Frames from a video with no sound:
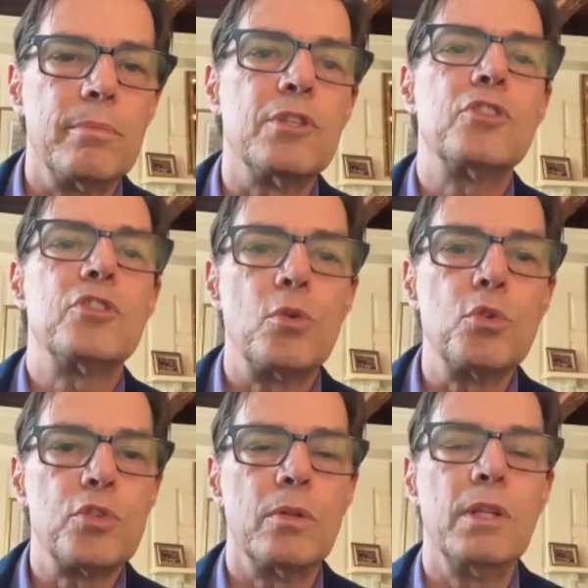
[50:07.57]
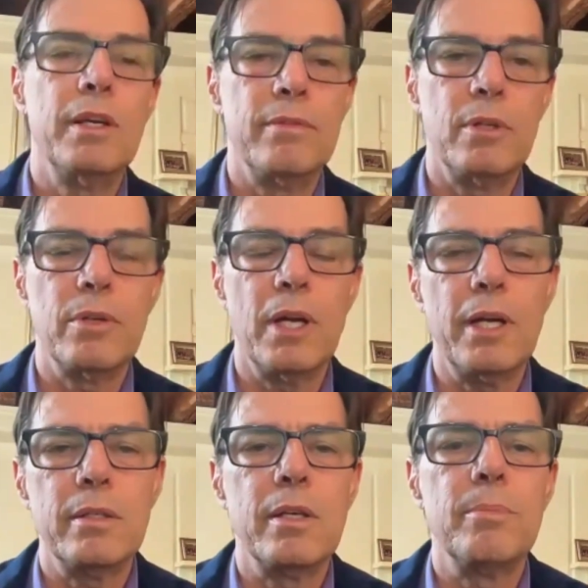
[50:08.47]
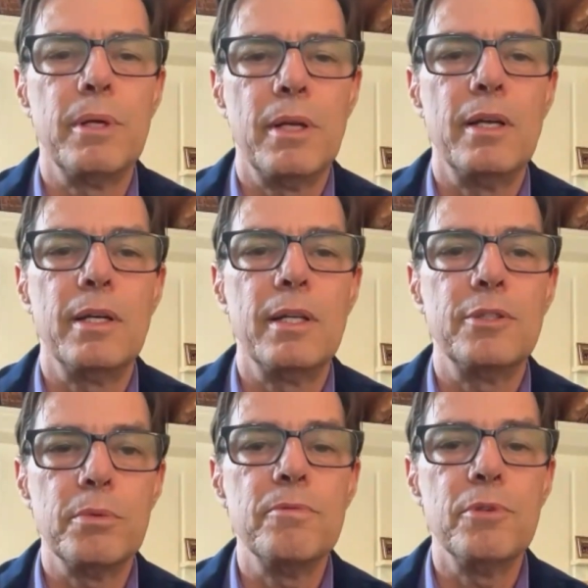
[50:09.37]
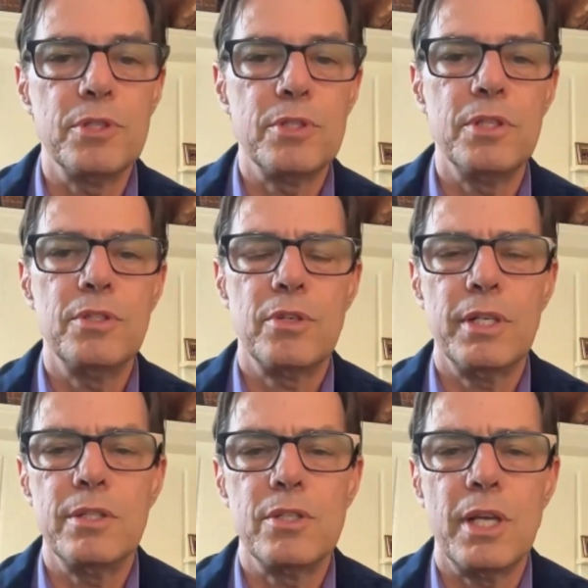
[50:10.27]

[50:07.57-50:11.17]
social level, right? To reverse these trends.